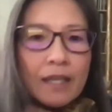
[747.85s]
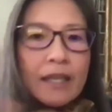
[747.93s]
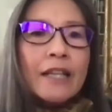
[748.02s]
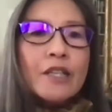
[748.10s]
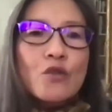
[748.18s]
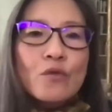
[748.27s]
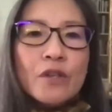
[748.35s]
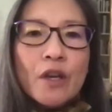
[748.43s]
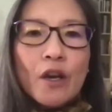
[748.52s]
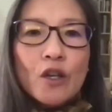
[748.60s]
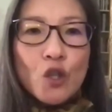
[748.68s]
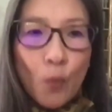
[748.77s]
let's use
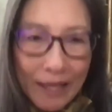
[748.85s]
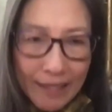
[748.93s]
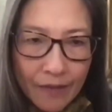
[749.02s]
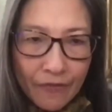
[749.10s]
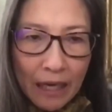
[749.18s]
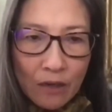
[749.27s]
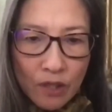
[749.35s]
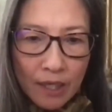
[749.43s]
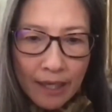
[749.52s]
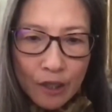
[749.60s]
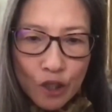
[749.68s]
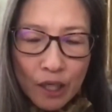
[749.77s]

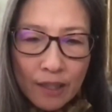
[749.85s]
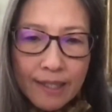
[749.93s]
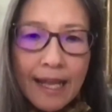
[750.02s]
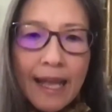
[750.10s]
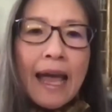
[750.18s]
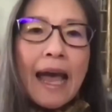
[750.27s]
20,000 eggshells